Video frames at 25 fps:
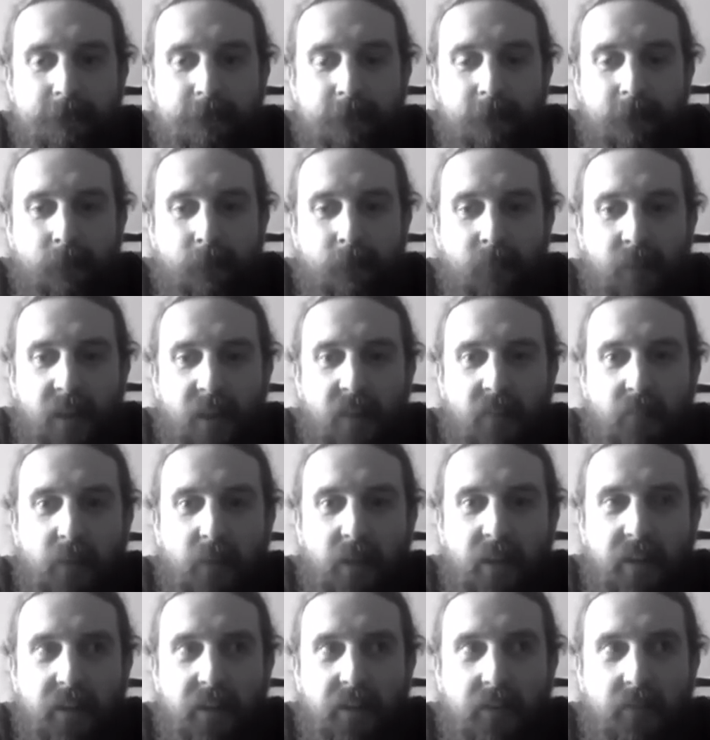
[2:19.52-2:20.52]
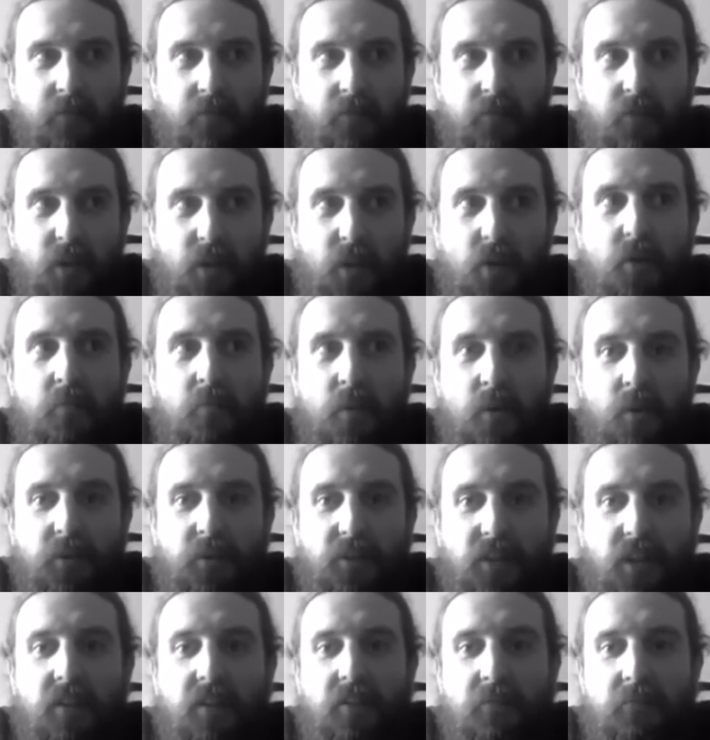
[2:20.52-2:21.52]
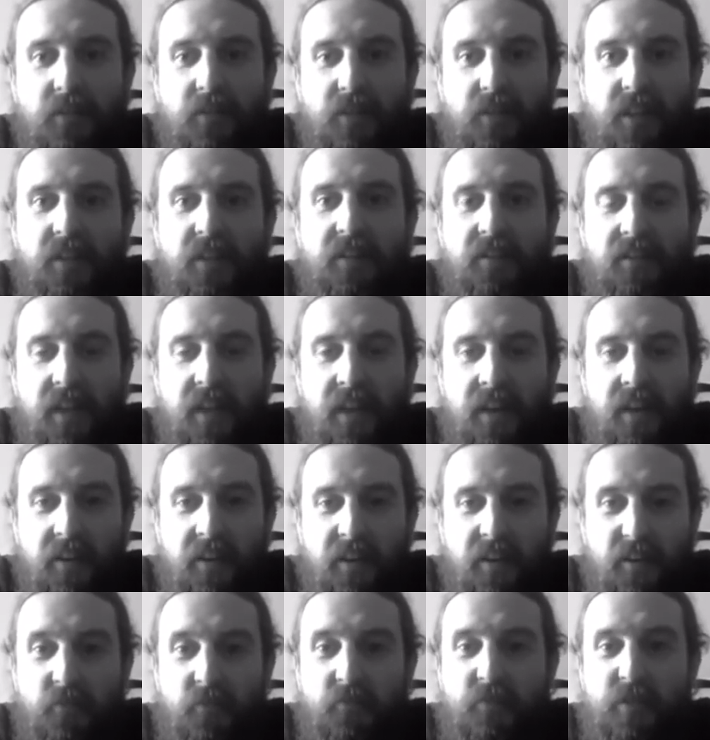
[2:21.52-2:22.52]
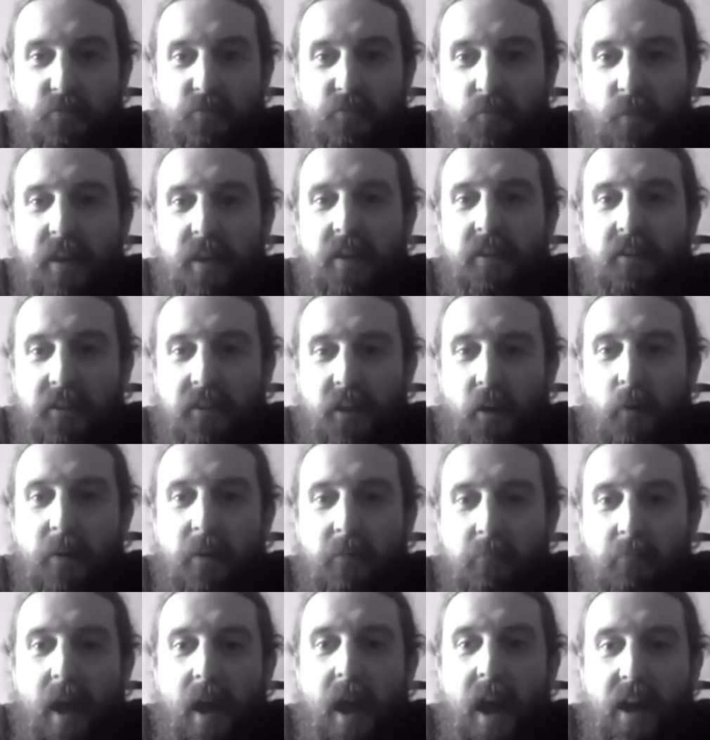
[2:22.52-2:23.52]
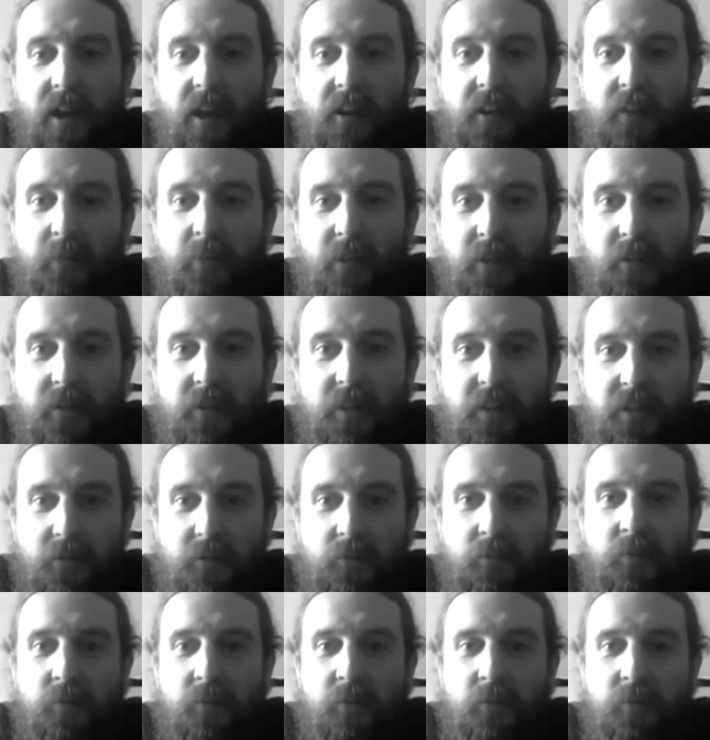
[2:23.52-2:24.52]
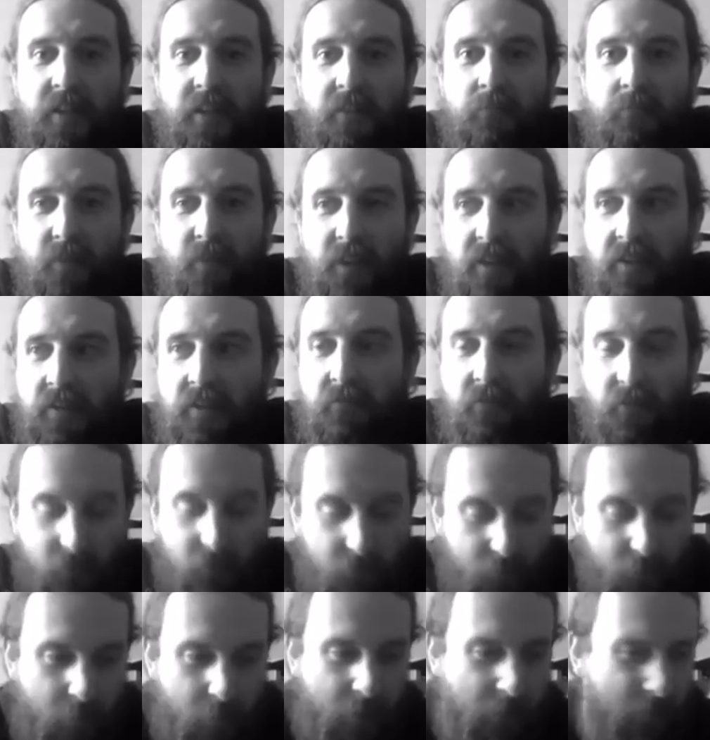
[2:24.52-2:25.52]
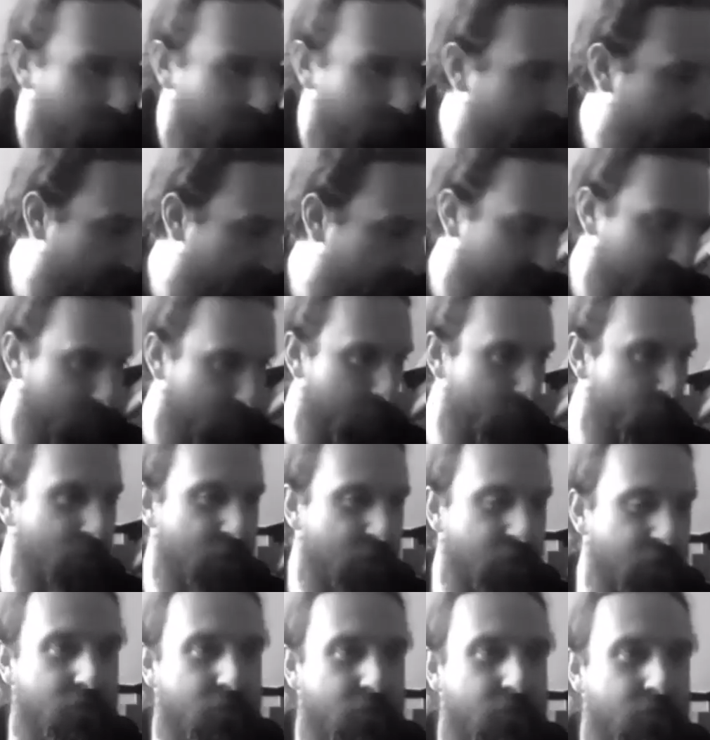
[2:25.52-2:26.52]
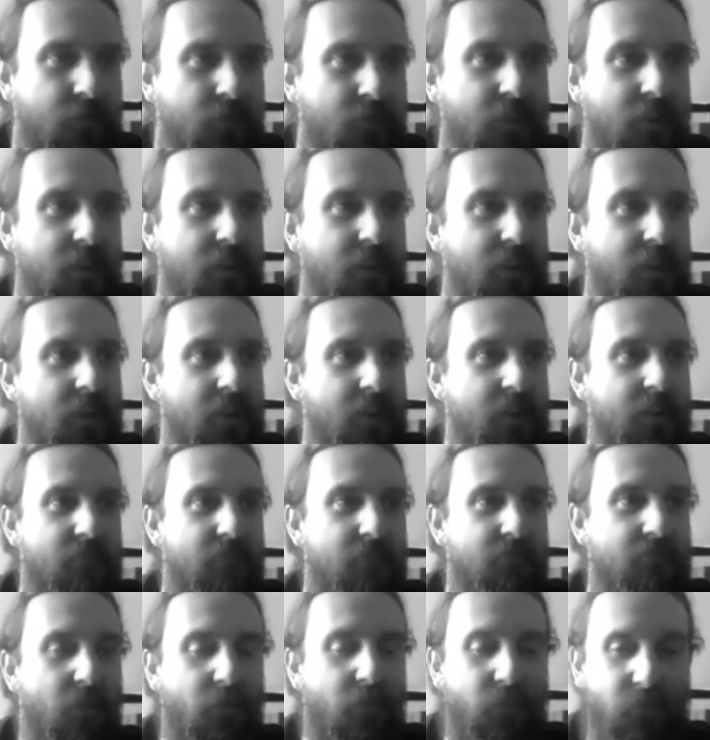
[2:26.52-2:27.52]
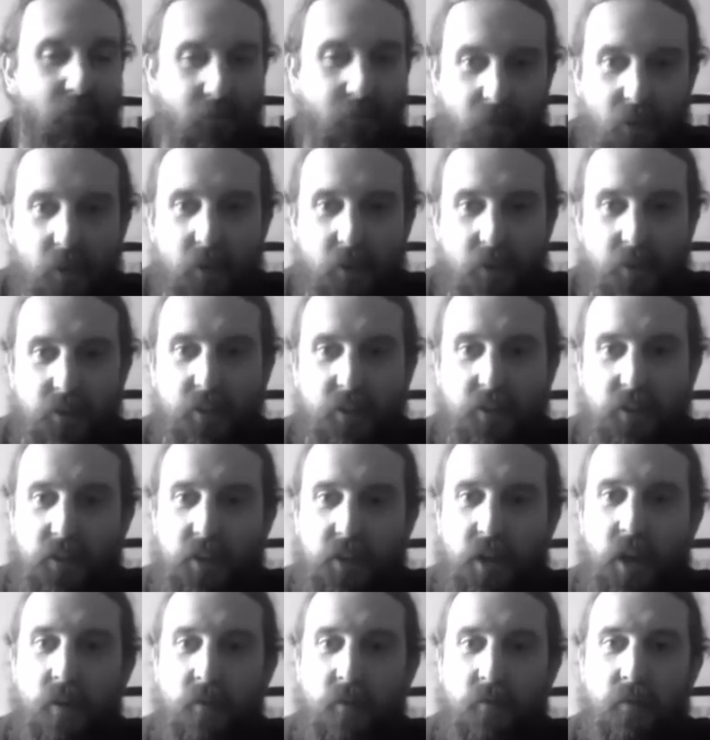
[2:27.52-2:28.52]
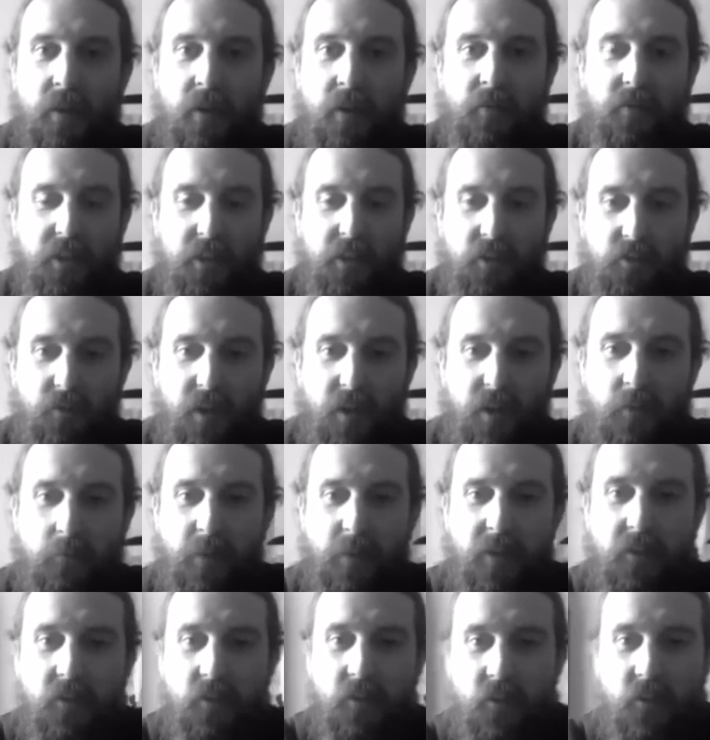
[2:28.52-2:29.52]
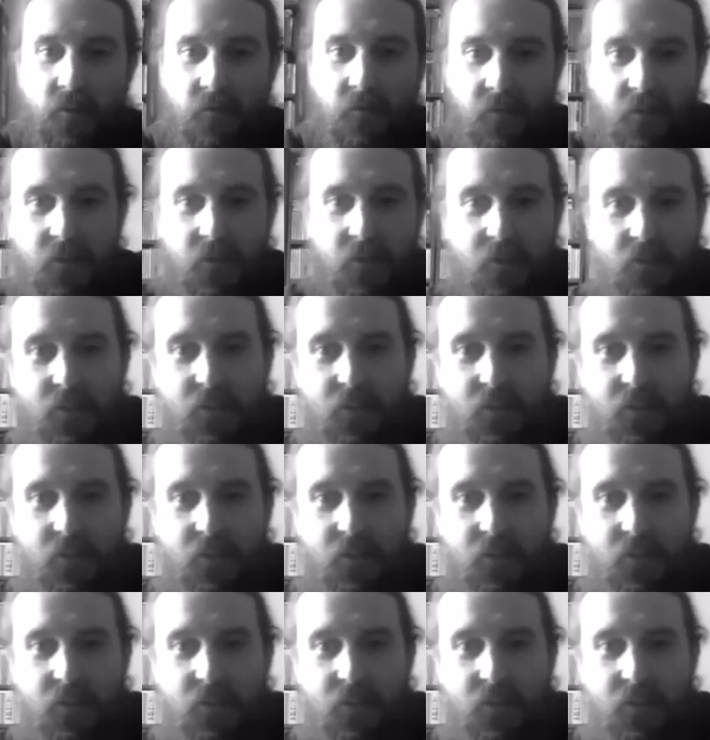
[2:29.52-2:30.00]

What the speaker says: And I've played it 2 more times since then. And it's always weird going back because it's always brings back memories of the first show where I was incredibly nervous,